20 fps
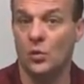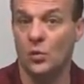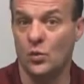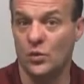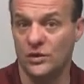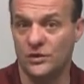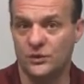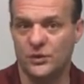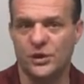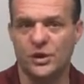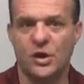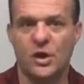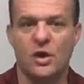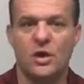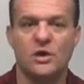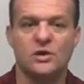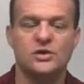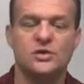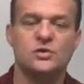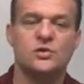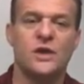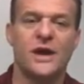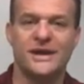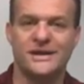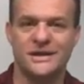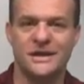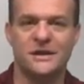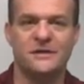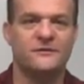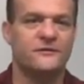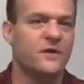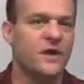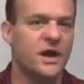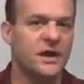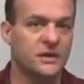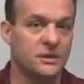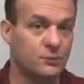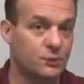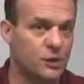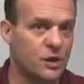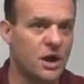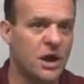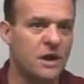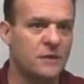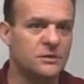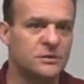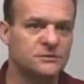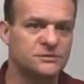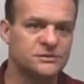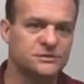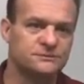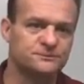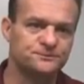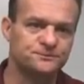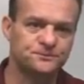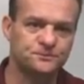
with regard to identifying the problems.